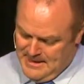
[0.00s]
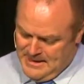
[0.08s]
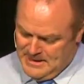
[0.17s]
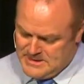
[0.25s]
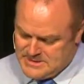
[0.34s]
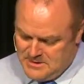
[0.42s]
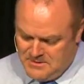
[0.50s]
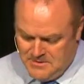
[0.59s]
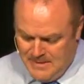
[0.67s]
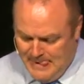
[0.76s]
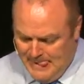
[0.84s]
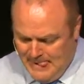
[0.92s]
And so
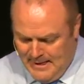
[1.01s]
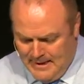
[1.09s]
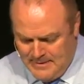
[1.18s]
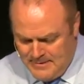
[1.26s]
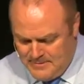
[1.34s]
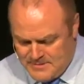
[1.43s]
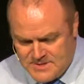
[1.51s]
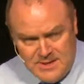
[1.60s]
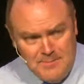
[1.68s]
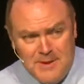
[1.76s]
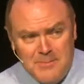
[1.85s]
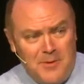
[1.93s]
uh,
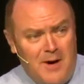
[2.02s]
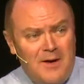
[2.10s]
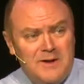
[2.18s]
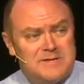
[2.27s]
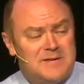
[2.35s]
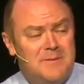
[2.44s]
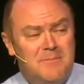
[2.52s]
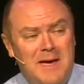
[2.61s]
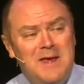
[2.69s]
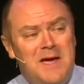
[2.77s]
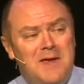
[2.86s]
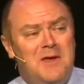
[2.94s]
some people honestly
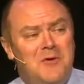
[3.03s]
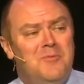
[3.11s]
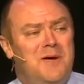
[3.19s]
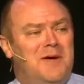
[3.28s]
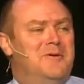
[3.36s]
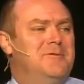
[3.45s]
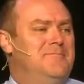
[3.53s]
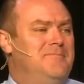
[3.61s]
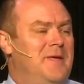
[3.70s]
may not know better.